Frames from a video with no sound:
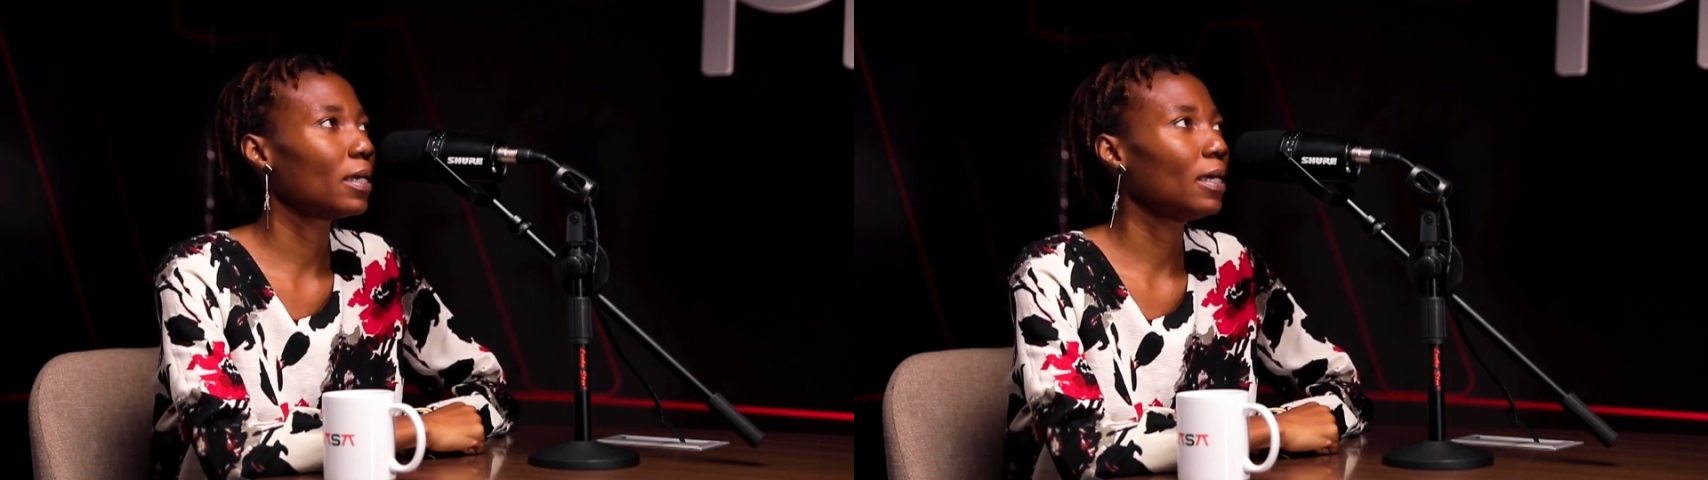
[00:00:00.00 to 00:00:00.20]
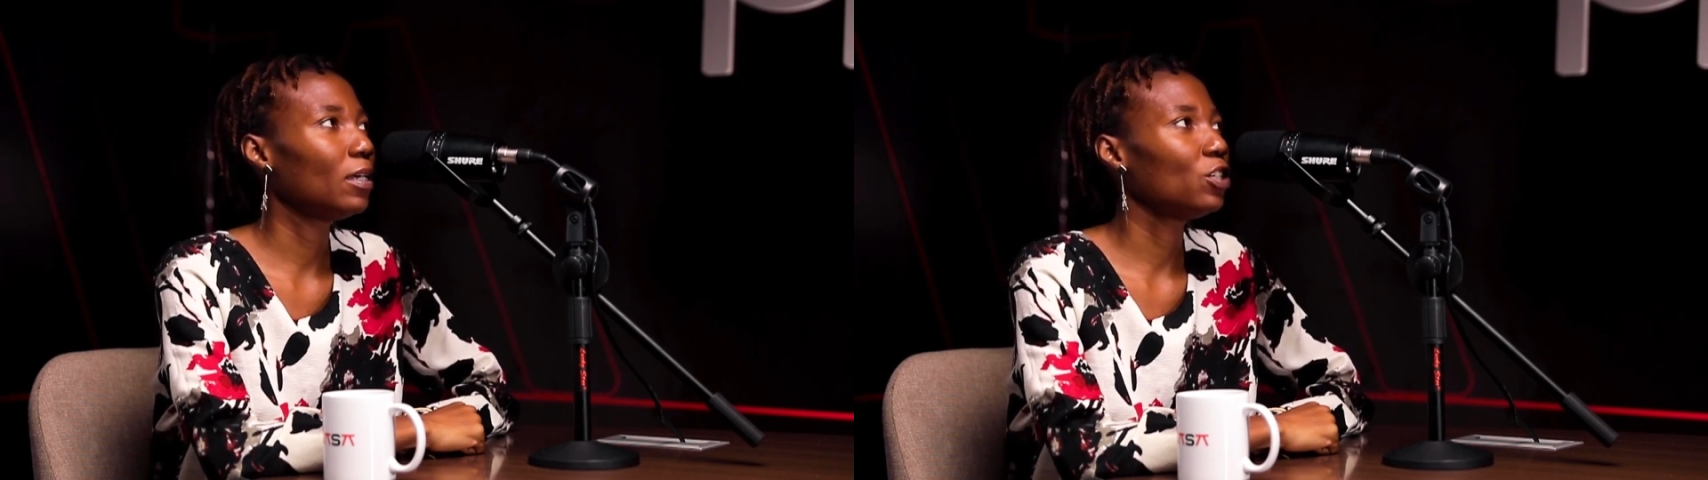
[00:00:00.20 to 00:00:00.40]

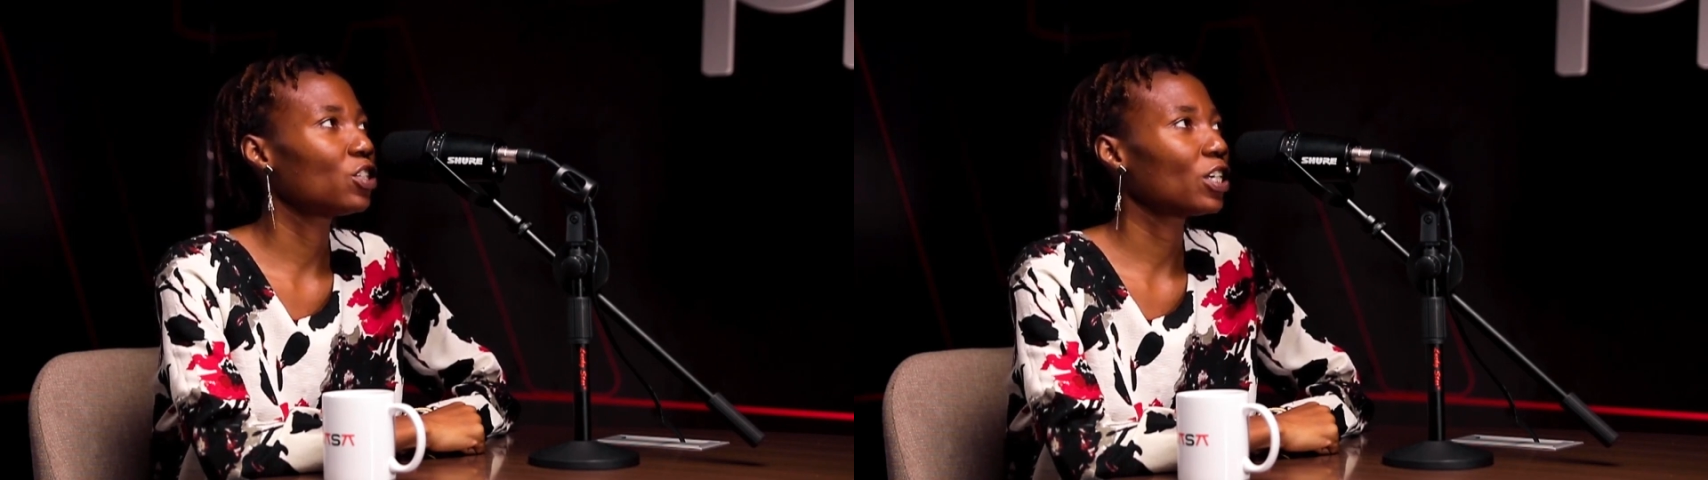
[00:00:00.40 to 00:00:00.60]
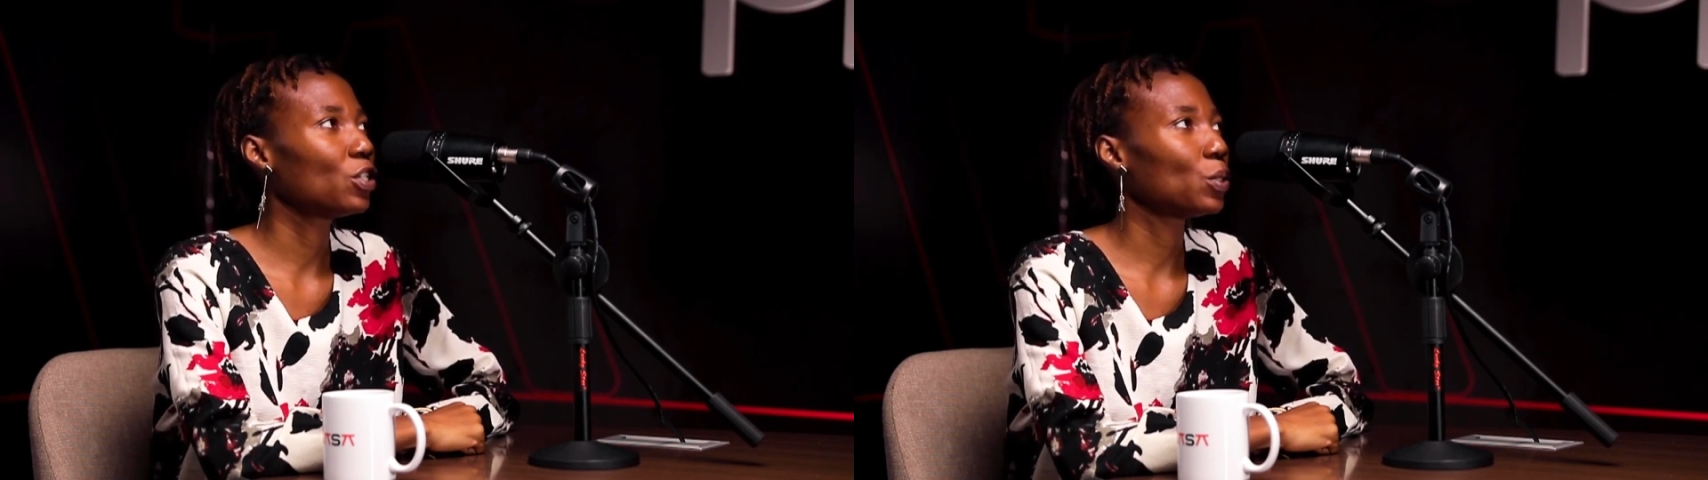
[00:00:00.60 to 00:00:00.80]

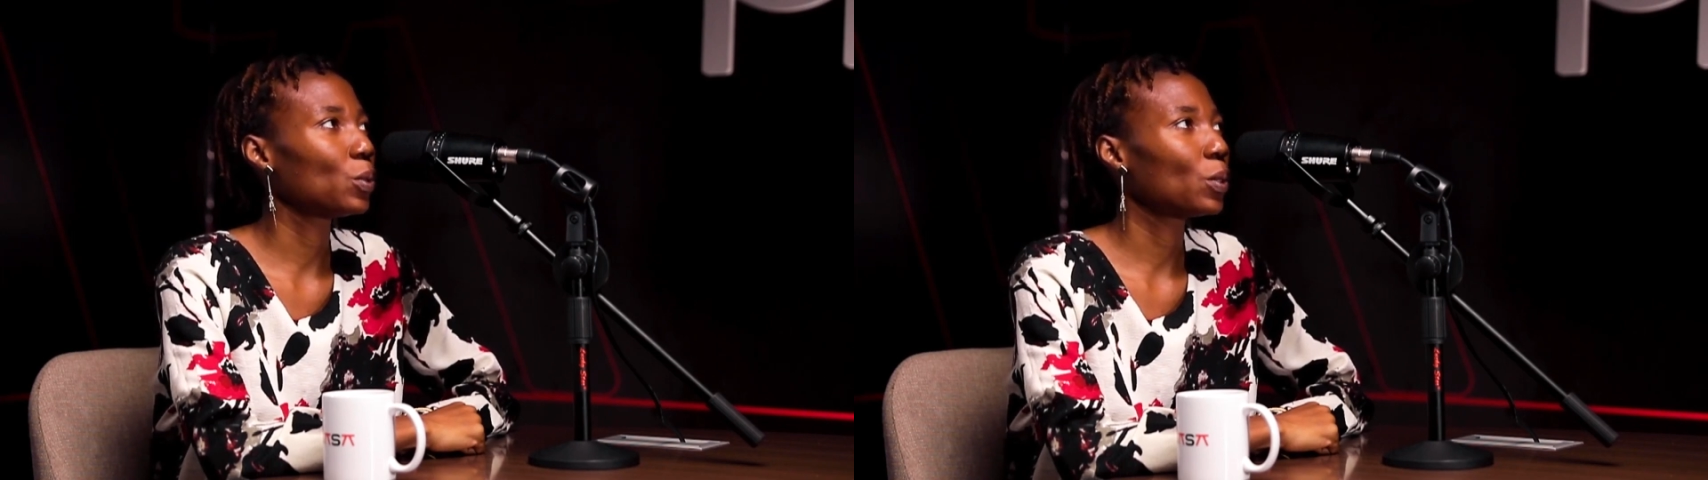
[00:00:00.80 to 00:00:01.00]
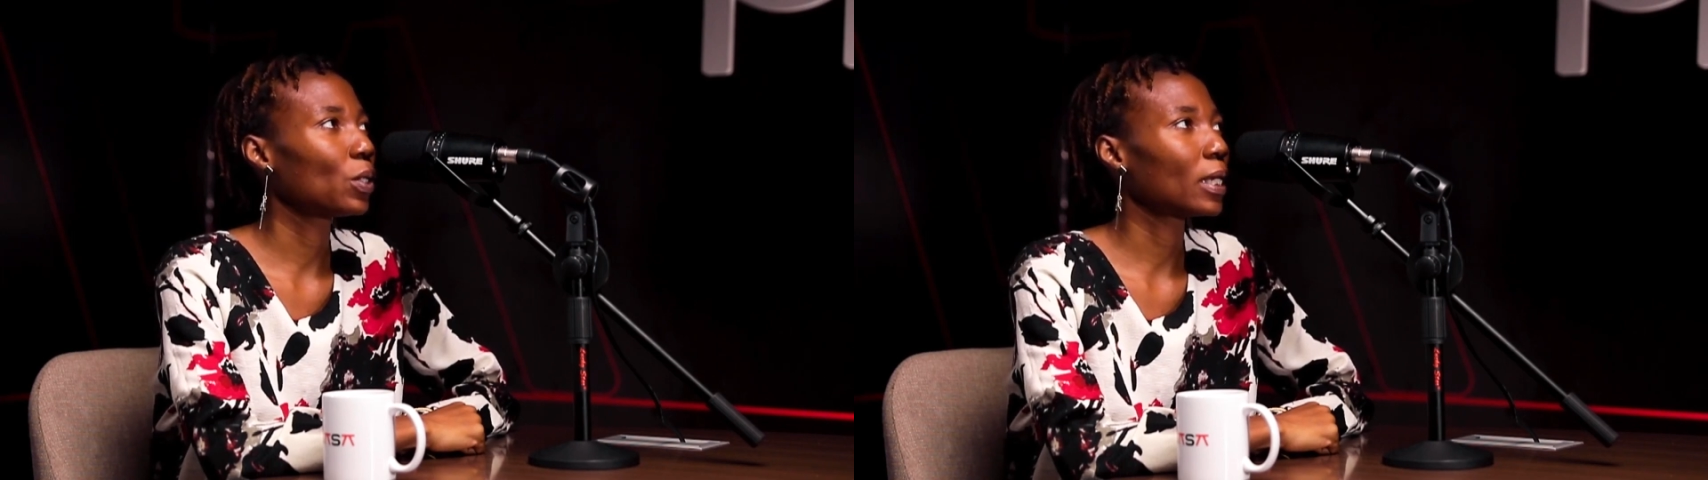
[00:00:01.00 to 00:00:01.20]
age and
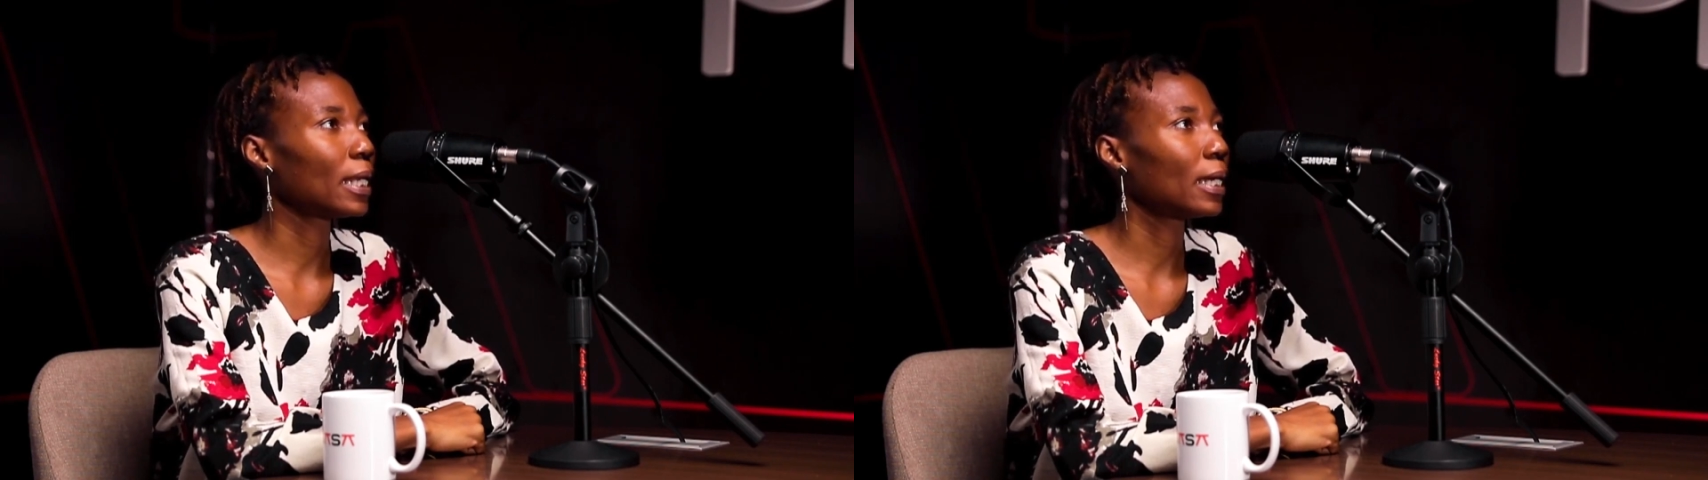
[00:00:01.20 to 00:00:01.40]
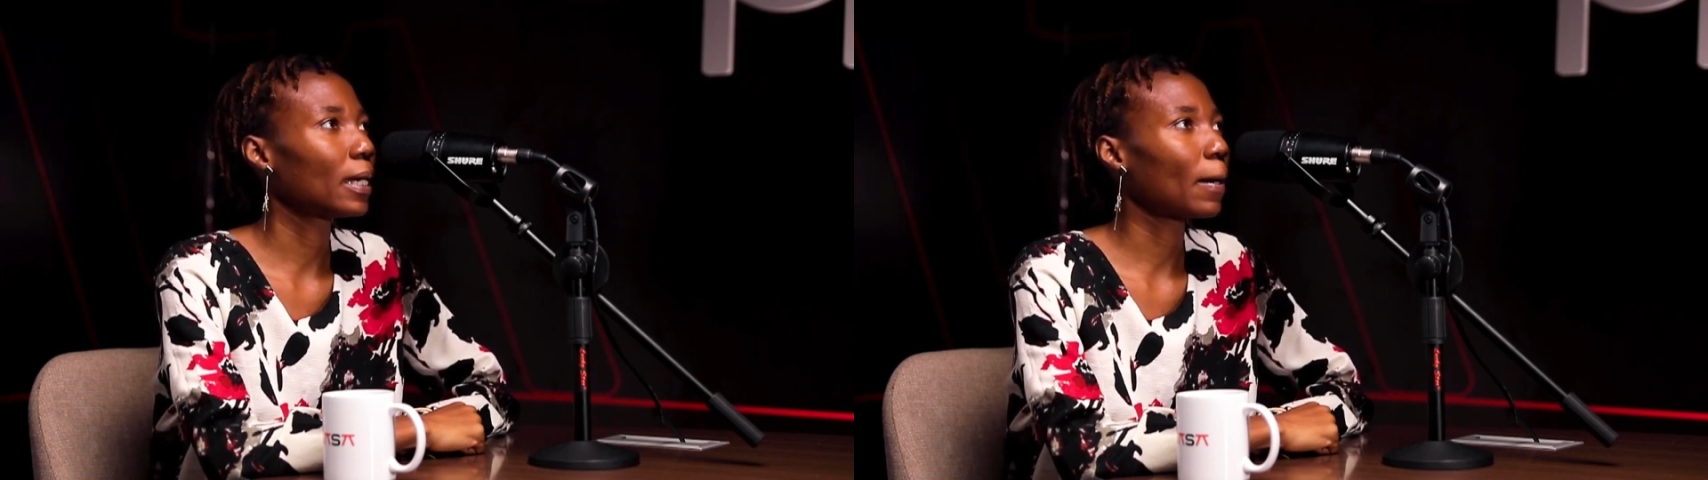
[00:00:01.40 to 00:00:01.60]
you're
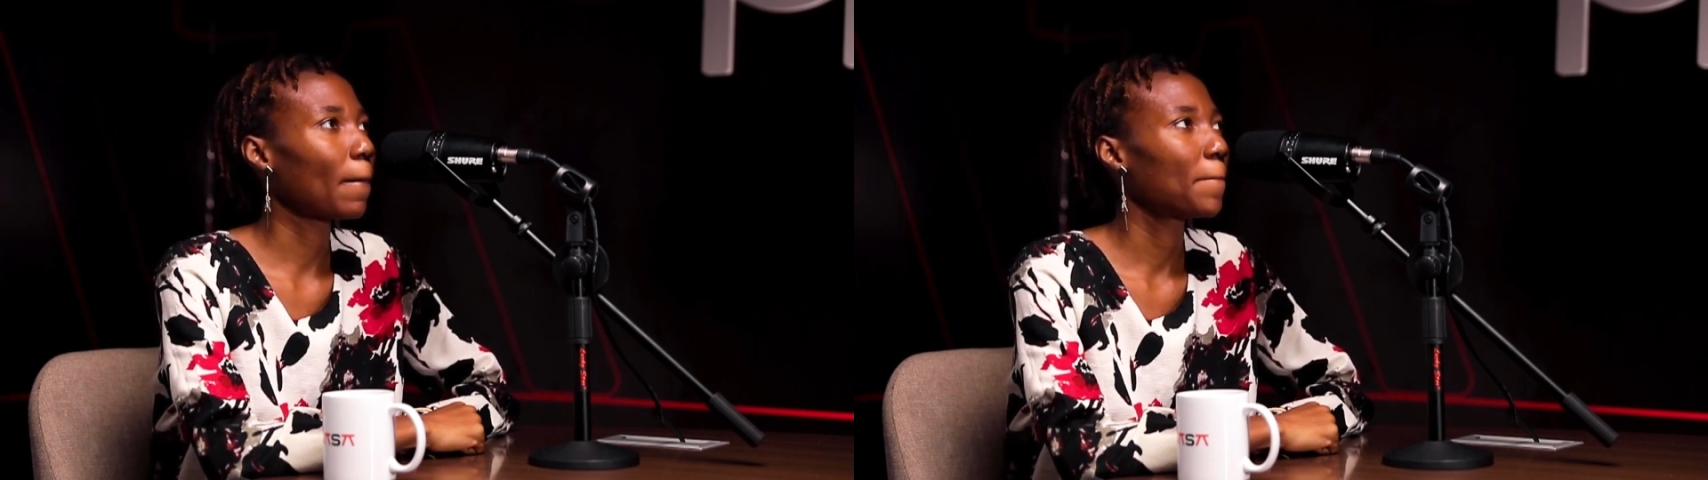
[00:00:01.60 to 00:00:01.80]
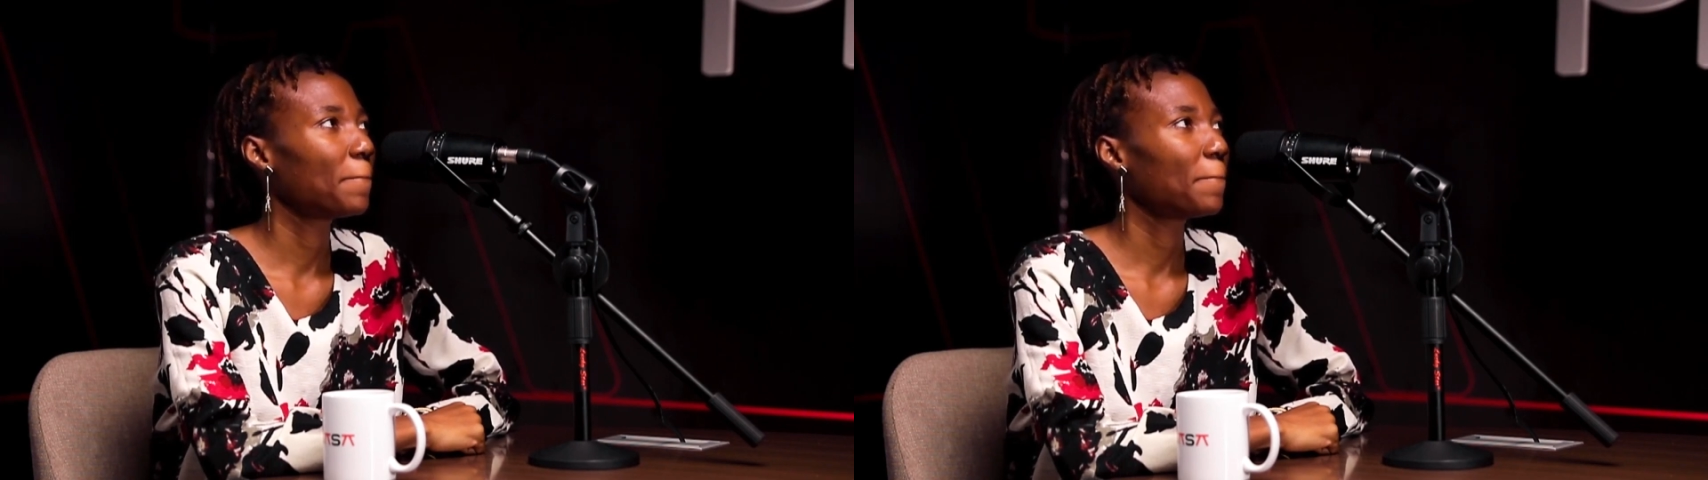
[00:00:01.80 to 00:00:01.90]
like,